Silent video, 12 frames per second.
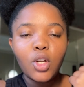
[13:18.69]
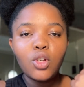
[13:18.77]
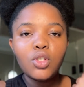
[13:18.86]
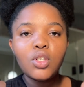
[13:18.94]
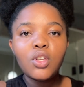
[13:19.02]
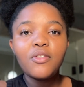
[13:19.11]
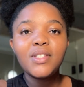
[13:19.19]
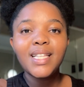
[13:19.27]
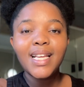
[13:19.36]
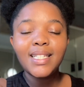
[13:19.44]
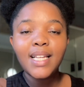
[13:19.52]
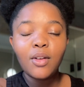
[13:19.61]
A notice of
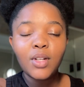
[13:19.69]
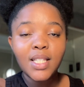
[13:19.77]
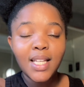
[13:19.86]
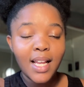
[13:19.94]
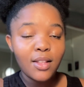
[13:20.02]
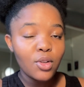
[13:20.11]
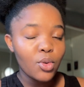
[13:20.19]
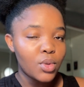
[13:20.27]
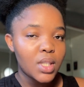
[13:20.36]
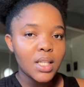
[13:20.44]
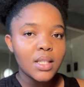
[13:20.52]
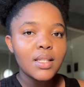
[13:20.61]
set down is another
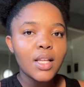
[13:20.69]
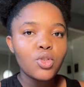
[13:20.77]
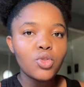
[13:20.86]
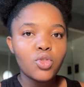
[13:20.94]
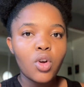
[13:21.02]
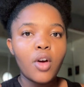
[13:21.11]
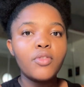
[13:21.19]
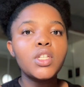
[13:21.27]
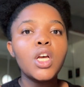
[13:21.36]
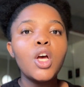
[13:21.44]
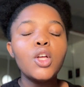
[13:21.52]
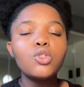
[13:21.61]
notice that you
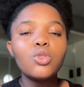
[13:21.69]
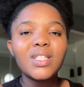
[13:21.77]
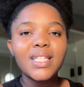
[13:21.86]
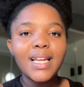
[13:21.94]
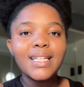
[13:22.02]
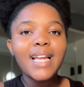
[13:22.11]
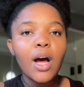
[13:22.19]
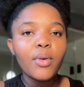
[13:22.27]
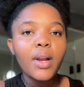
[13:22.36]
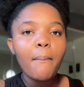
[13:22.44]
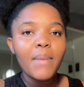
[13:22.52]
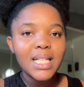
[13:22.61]
draft to set
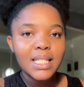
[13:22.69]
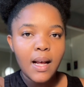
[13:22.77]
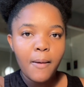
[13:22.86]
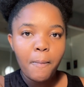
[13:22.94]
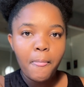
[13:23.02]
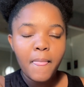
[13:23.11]
down a matter.